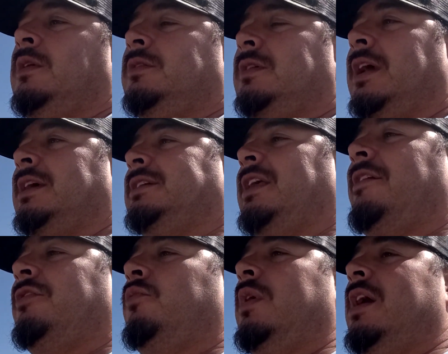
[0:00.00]
So like I said,
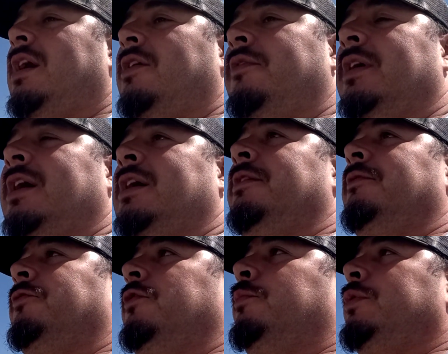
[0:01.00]
after we had already gotten
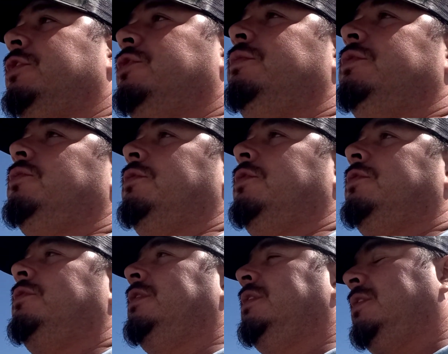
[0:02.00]
fuel pressure restored to
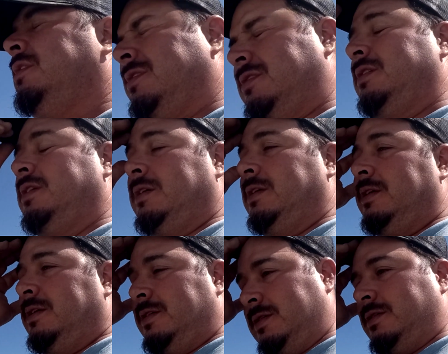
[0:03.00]
it,
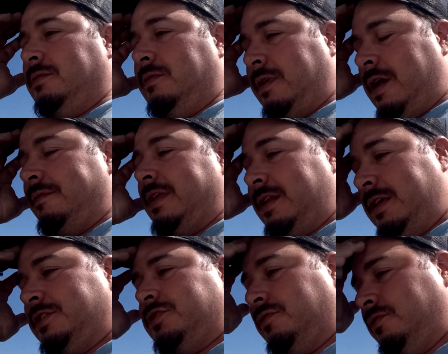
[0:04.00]
we were having that
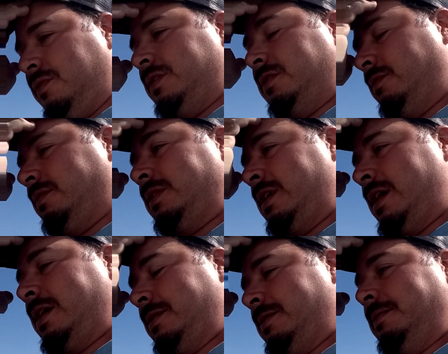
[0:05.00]
issue with that.